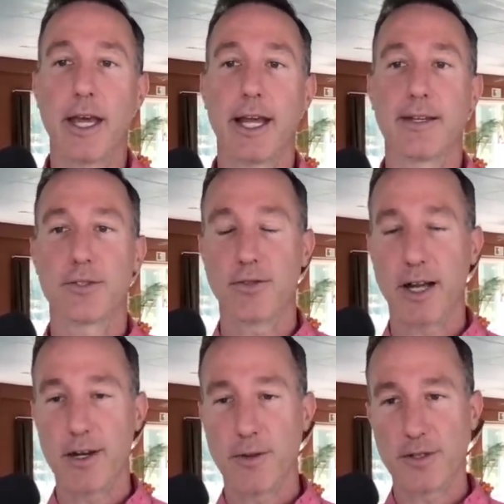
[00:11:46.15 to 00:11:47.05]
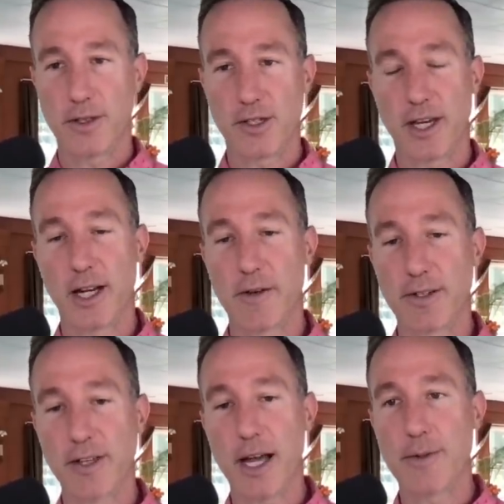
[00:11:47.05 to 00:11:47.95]
And I try to do this on the channel
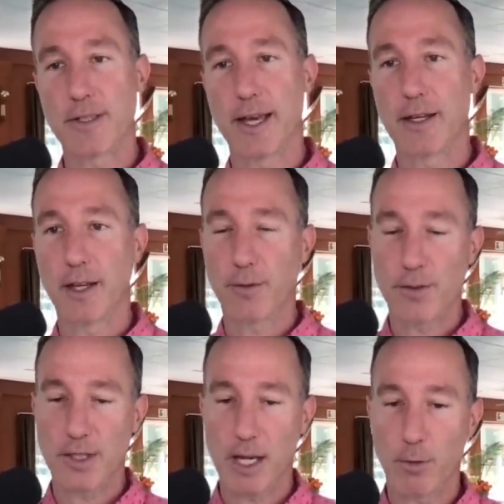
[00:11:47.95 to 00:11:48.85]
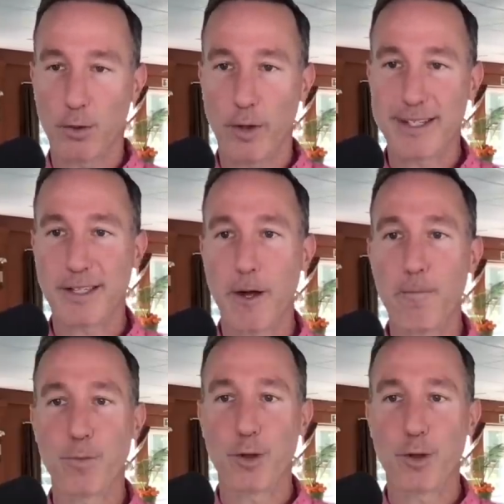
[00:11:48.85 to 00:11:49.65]
every time, is that you have to understand with Grayscale,